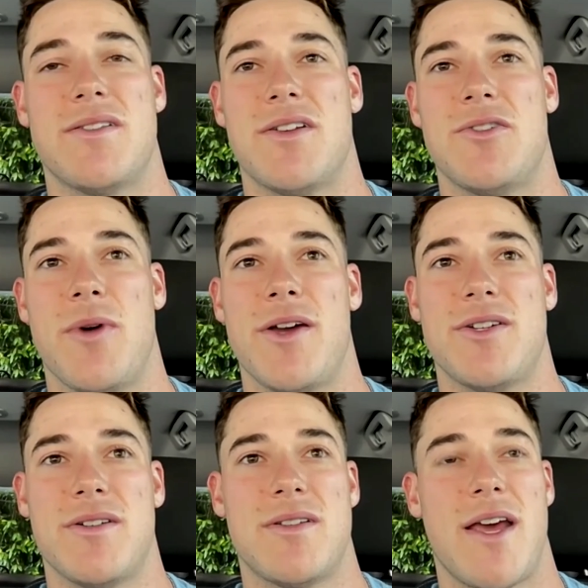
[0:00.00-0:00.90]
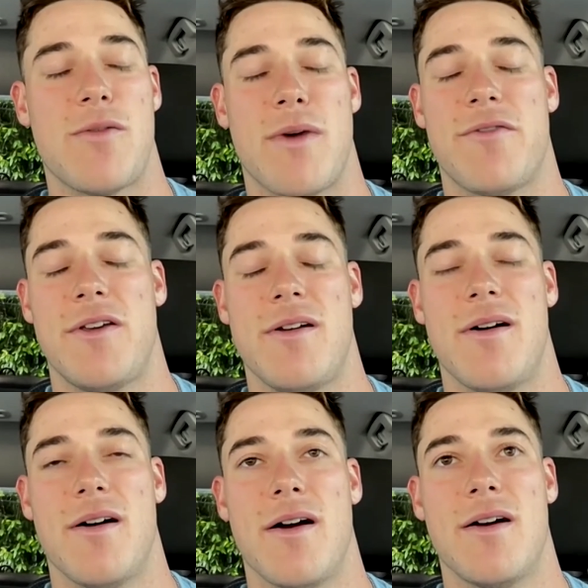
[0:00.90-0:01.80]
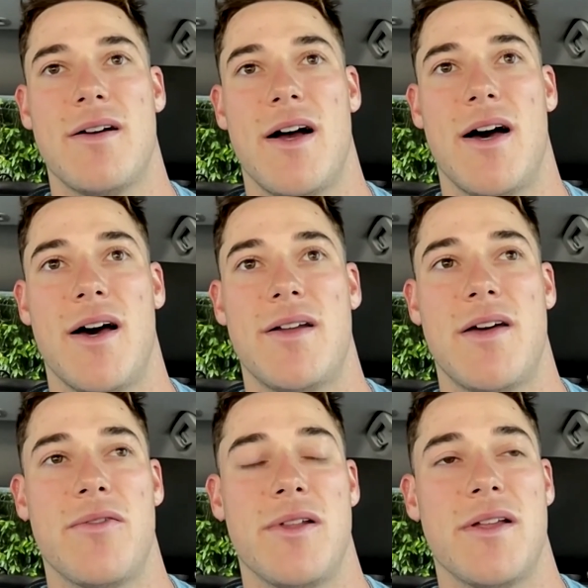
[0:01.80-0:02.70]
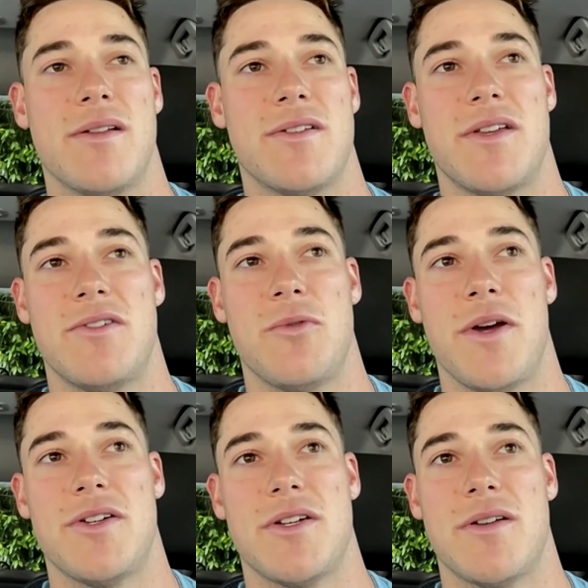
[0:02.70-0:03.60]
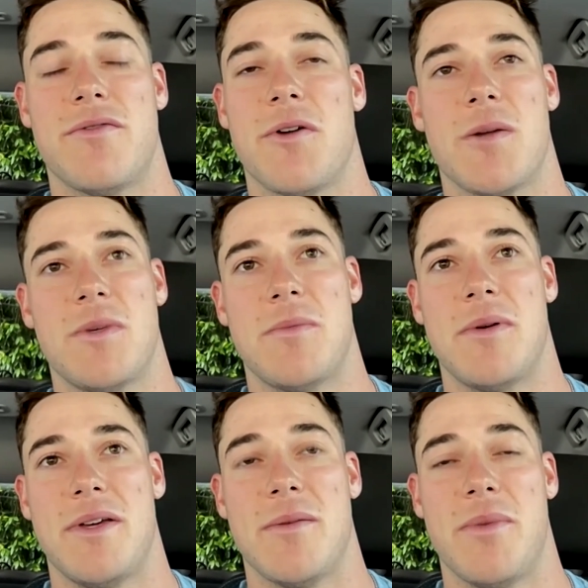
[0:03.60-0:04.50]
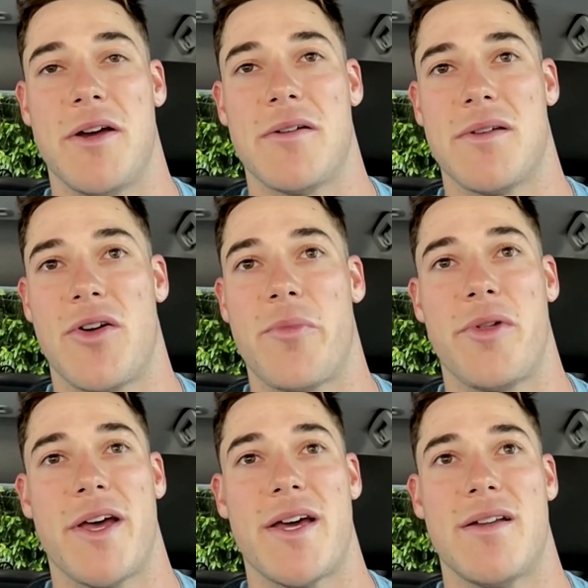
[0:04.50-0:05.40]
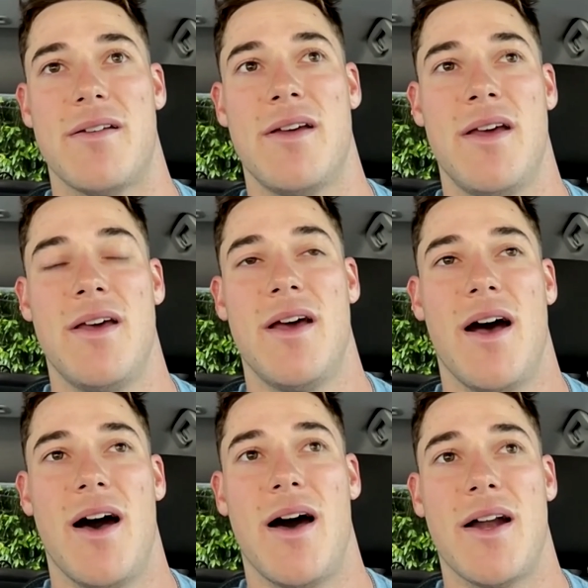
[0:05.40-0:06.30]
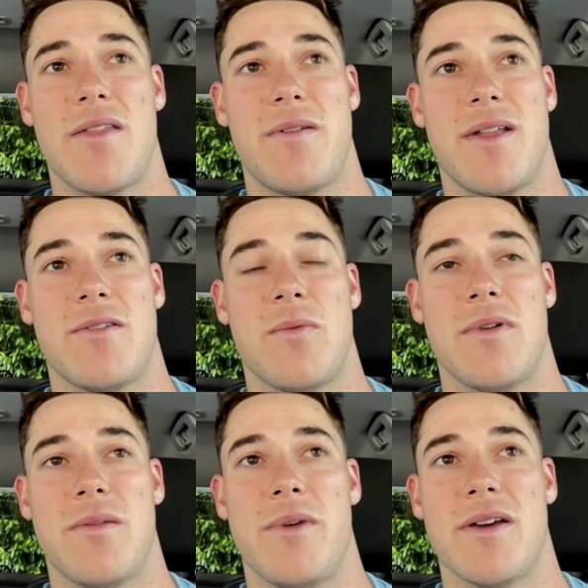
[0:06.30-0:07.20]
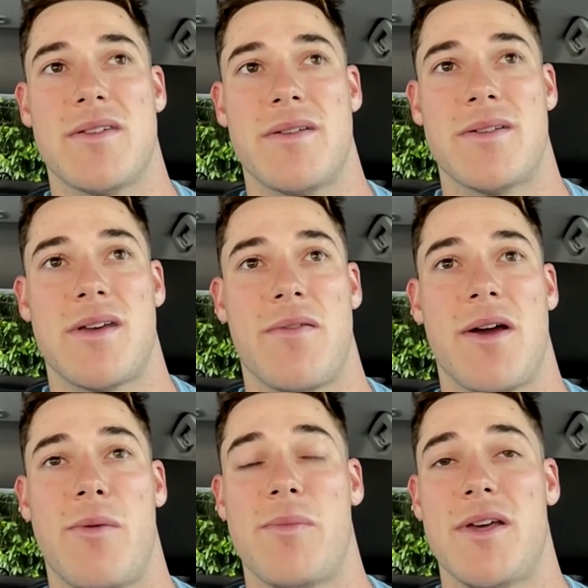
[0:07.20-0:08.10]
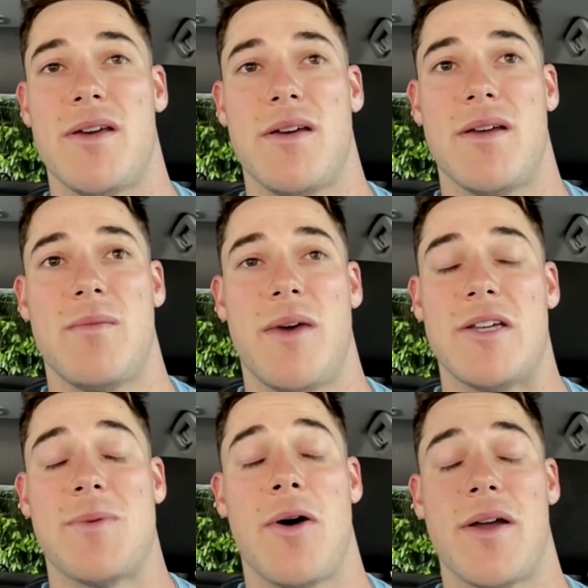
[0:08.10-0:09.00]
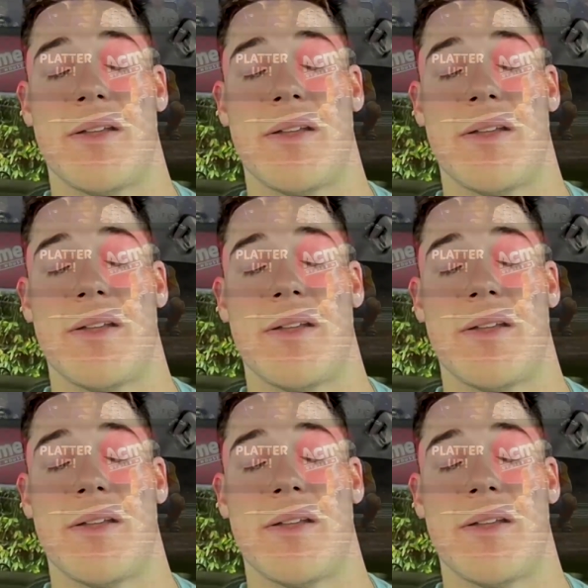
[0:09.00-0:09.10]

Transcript: the situation, staying where my feet are, never letting the situation in front of me get bigger than our plan. And I think that's one of the biggest things that's ever helped me in baseball